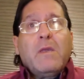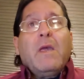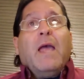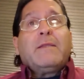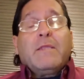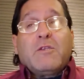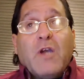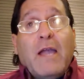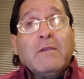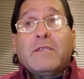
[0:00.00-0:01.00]
And then the
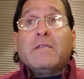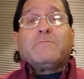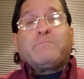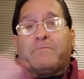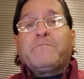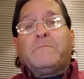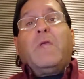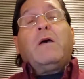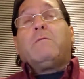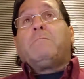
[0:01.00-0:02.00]
child says,
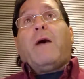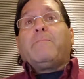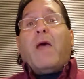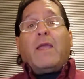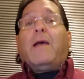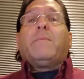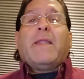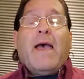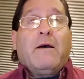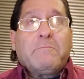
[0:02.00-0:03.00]
no, I'm not coming
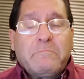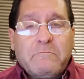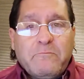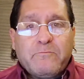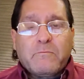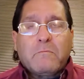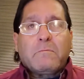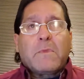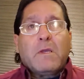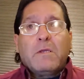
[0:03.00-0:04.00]
out.
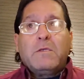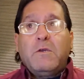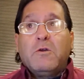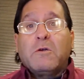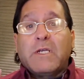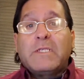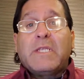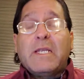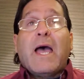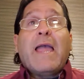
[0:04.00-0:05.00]
You're going to
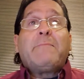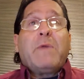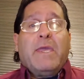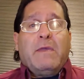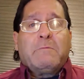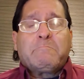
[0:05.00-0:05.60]
deny me.